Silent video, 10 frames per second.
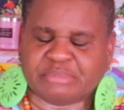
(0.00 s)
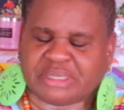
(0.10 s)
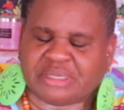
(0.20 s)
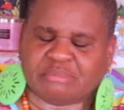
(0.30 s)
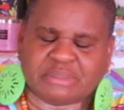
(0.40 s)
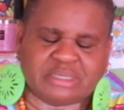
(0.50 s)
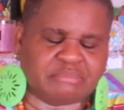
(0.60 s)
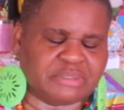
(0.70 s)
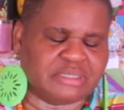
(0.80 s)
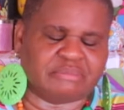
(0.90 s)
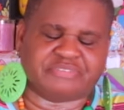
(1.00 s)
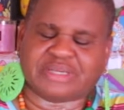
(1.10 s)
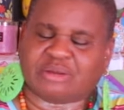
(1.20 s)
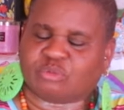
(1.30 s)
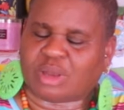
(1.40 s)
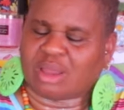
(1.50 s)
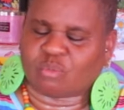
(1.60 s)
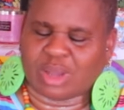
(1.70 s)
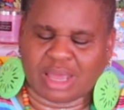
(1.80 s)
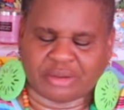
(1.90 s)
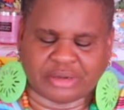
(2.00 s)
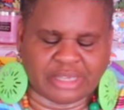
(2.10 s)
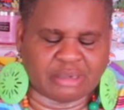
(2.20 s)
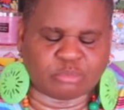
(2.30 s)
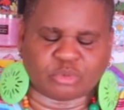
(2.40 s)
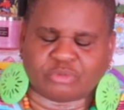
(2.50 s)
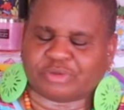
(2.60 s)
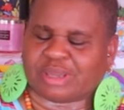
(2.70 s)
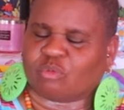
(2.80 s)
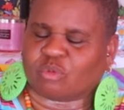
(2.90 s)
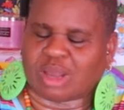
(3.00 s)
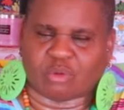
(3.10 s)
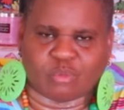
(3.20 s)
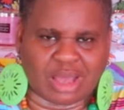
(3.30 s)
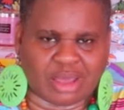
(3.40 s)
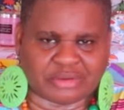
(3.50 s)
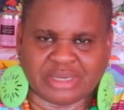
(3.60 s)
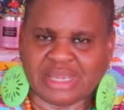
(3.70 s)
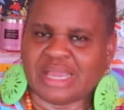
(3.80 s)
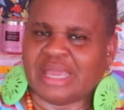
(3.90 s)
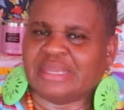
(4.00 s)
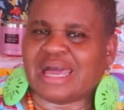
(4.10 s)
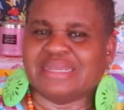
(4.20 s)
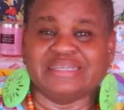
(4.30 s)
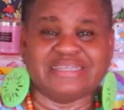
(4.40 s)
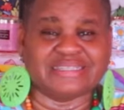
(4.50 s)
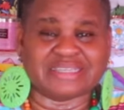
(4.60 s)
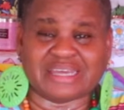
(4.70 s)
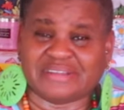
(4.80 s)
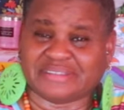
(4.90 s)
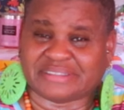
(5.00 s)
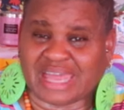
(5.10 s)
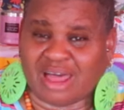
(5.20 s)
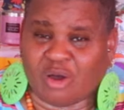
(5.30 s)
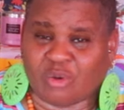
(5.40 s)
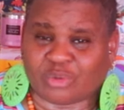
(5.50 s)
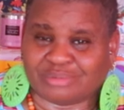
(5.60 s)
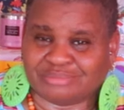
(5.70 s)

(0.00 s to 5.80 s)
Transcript: for that Rockwilder, Emerald for that Rockwilder, and I didn't get the other dog.